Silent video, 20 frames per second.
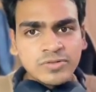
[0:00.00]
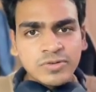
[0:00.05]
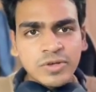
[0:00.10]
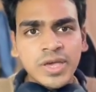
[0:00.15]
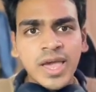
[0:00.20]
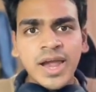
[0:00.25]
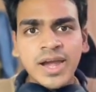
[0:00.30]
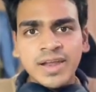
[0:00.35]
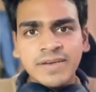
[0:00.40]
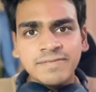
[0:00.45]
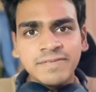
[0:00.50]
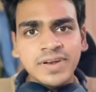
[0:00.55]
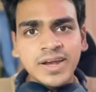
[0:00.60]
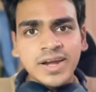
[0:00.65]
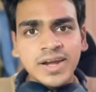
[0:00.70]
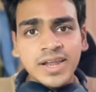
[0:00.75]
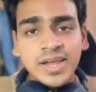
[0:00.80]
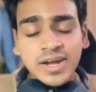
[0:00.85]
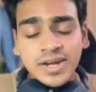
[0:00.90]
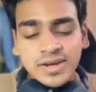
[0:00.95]
So yeah,
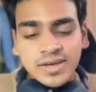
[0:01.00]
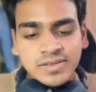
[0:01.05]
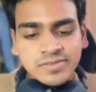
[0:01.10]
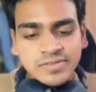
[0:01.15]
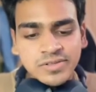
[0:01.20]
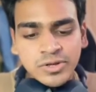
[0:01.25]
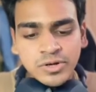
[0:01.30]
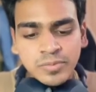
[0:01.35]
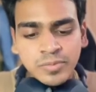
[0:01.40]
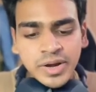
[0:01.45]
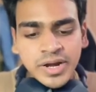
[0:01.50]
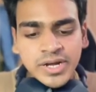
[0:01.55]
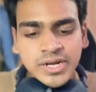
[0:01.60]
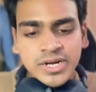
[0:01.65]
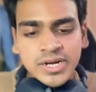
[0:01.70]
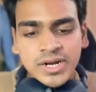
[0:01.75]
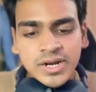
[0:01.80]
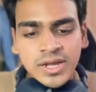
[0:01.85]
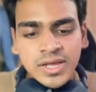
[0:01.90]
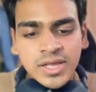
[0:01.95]
definitely it does look
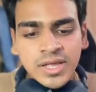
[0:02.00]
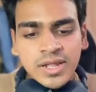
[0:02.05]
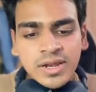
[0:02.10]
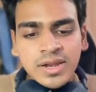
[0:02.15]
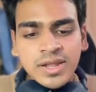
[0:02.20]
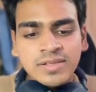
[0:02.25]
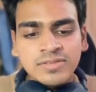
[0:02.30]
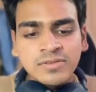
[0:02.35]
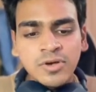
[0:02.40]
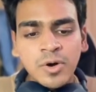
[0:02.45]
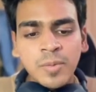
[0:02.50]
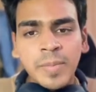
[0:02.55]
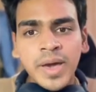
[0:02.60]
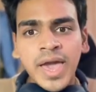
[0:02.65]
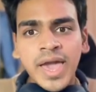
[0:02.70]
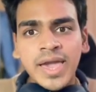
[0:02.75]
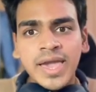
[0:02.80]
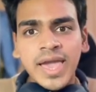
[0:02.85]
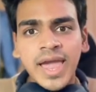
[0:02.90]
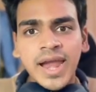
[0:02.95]
better. Let's go
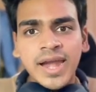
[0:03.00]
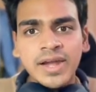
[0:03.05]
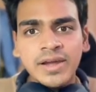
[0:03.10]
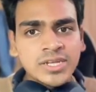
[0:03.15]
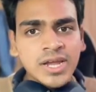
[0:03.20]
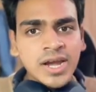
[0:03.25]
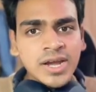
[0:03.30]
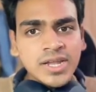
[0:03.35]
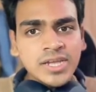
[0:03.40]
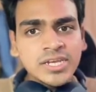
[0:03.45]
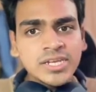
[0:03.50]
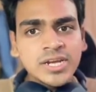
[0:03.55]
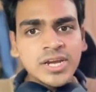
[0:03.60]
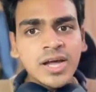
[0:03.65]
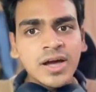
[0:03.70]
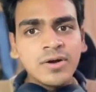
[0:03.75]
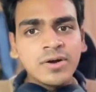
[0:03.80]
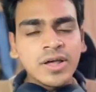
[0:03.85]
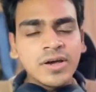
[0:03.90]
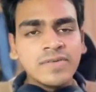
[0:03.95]
back and start
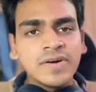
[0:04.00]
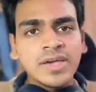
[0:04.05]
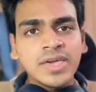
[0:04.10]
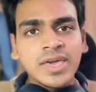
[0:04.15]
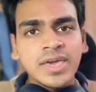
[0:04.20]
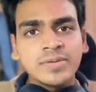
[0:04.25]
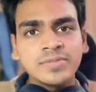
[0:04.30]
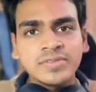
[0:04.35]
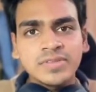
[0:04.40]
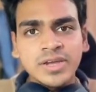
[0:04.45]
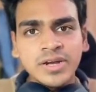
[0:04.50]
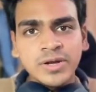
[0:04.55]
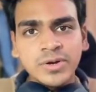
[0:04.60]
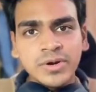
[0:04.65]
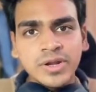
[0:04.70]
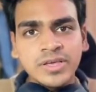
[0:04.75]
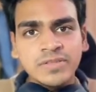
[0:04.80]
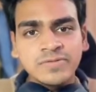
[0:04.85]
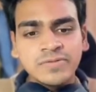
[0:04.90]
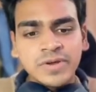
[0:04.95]
testing out our games in
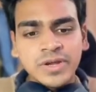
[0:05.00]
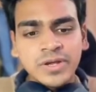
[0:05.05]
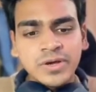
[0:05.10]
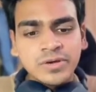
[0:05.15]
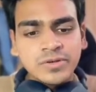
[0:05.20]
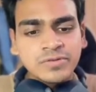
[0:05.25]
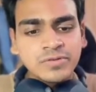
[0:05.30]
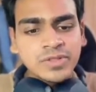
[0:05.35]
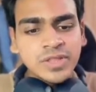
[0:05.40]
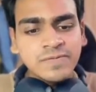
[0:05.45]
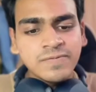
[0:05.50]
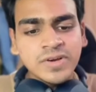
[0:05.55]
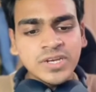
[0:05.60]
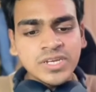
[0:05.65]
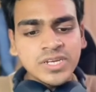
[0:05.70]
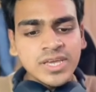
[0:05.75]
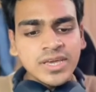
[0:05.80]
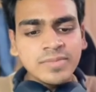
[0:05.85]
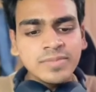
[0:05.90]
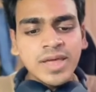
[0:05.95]
today's video. So the
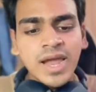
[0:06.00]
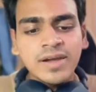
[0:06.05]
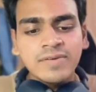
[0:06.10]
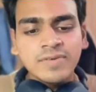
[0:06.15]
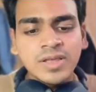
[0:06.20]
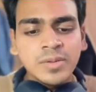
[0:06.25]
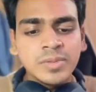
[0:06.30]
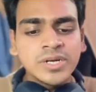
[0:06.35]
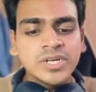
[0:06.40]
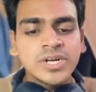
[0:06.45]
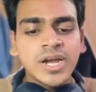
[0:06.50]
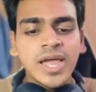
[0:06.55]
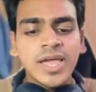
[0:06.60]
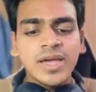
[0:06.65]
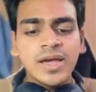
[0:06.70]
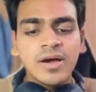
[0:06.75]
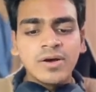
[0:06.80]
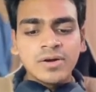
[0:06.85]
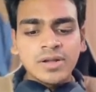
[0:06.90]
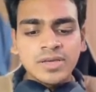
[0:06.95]
first game that we'll be
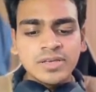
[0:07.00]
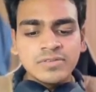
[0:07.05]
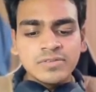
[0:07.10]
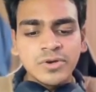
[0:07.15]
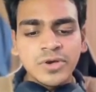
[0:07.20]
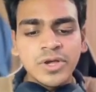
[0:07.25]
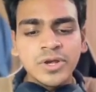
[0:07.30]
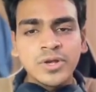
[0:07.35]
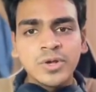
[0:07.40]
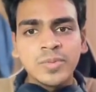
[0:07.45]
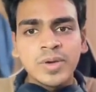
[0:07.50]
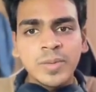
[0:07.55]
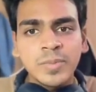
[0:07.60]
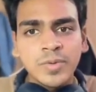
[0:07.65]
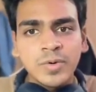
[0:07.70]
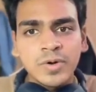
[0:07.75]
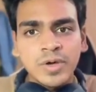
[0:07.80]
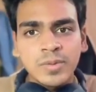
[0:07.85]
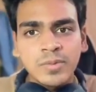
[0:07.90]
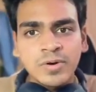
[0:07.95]
trying out is going to be
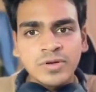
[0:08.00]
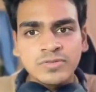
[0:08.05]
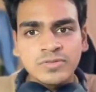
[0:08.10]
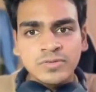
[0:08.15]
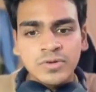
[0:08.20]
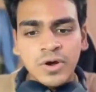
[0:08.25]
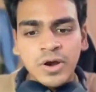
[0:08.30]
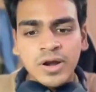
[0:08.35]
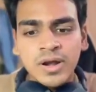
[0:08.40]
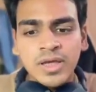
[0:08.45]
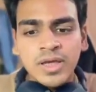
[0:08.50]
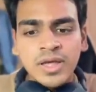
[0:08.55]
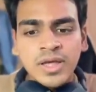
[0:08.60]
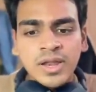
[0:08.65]
Pokemon Sword.